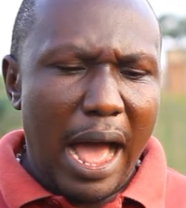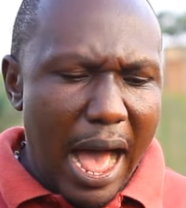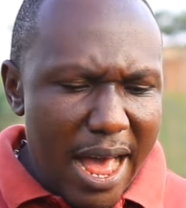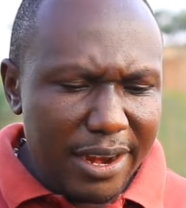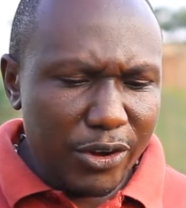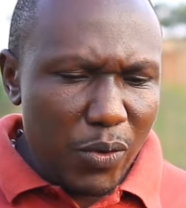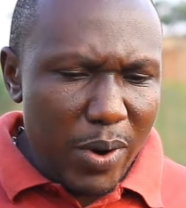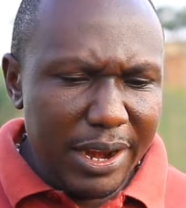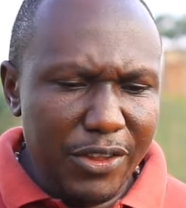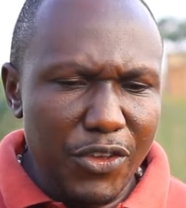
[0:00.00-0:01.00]
and
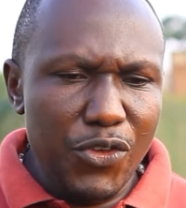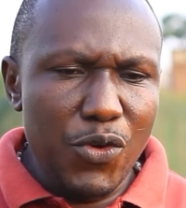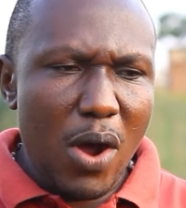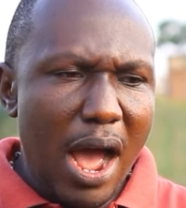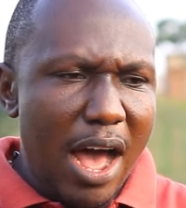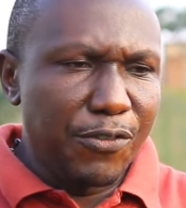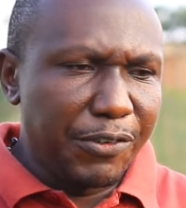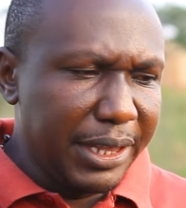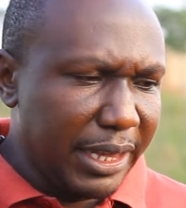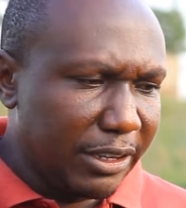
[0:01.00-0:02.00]
when you have
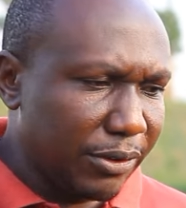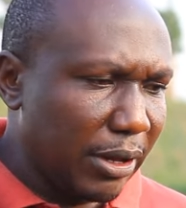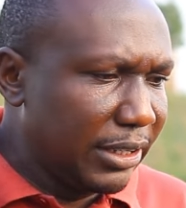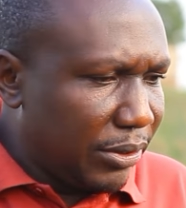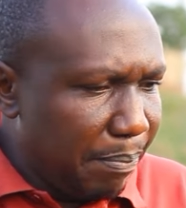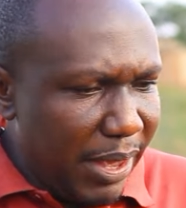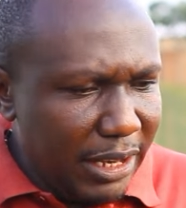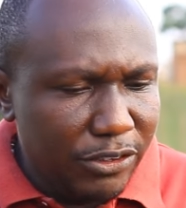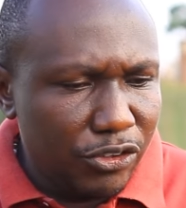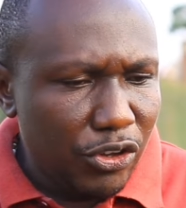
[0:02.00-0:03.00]
ridges, it
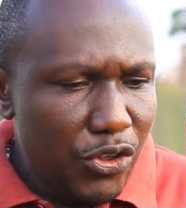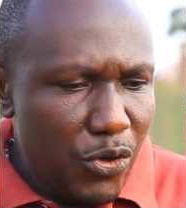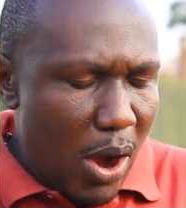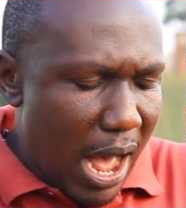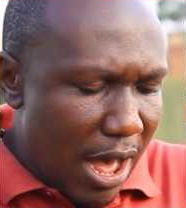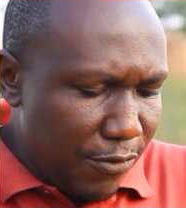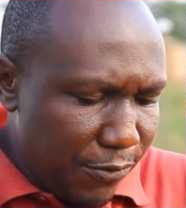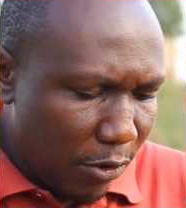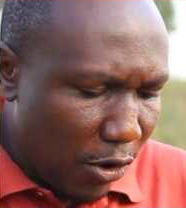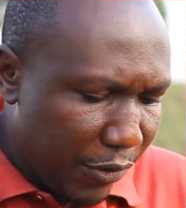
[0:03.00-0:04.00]
means you
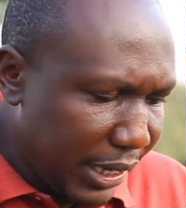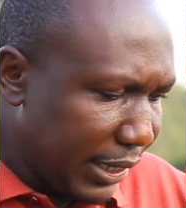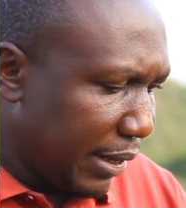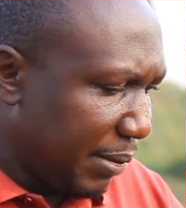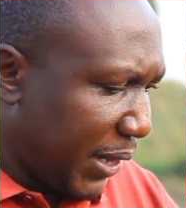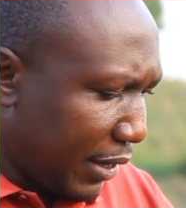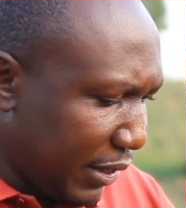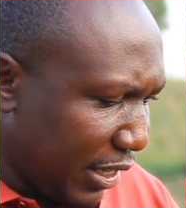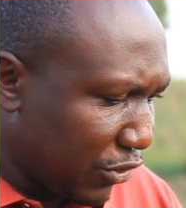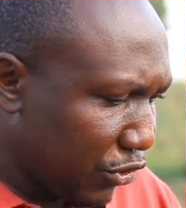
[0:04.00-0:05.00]
have already, the
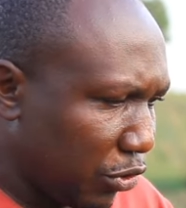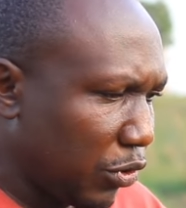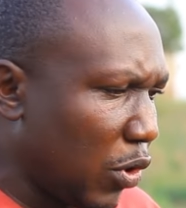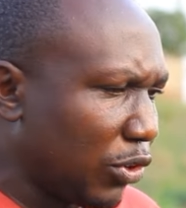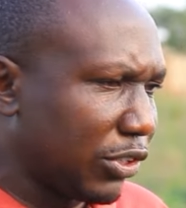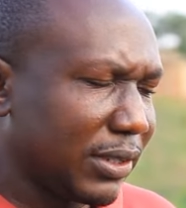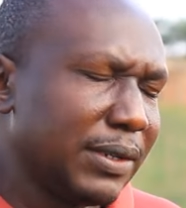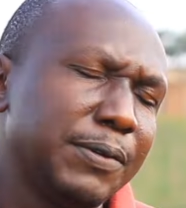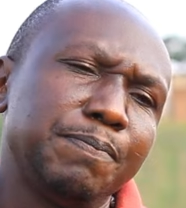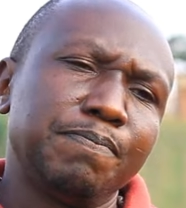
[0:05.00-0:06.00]
ridges should
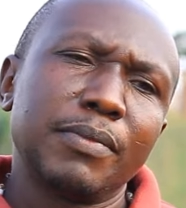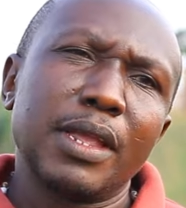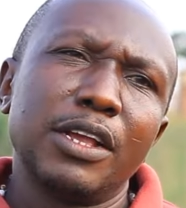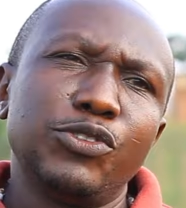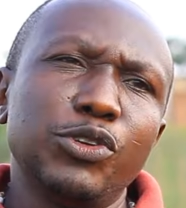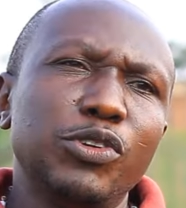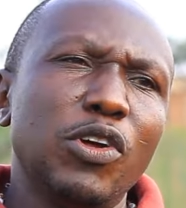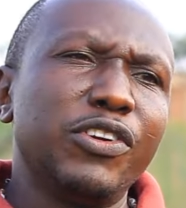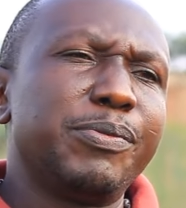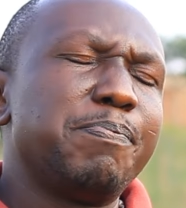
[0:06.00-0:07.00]

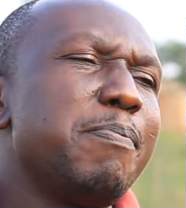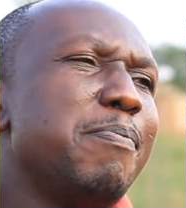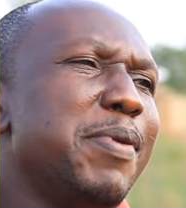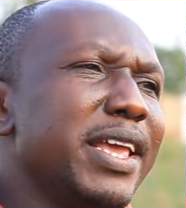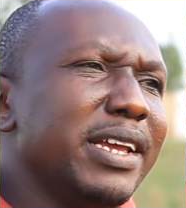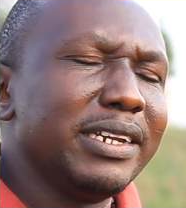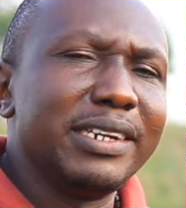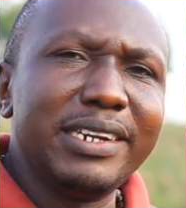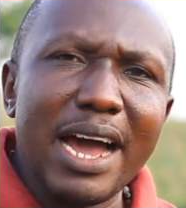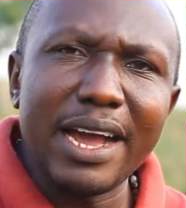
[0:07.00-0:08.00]
not be
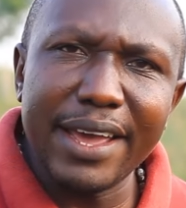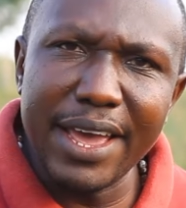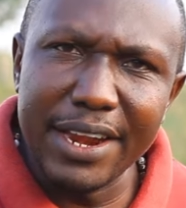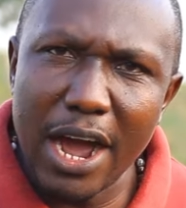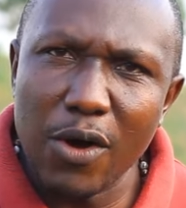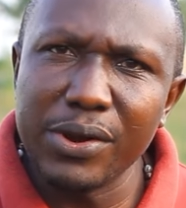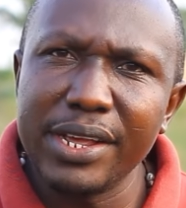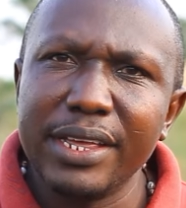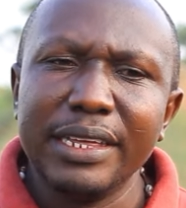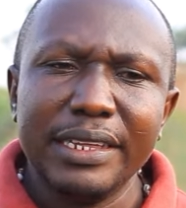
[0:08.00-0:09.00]
dug
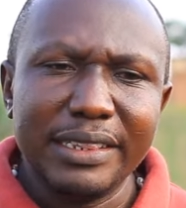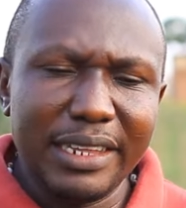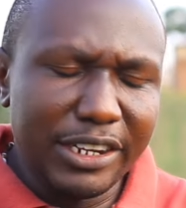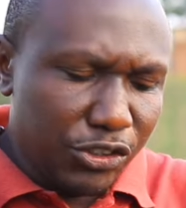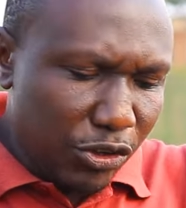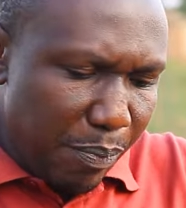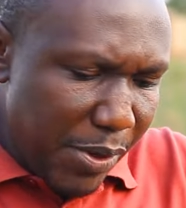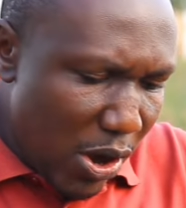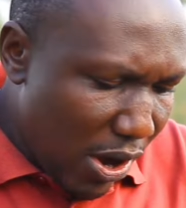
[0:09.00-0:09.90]
anyhowly. They should be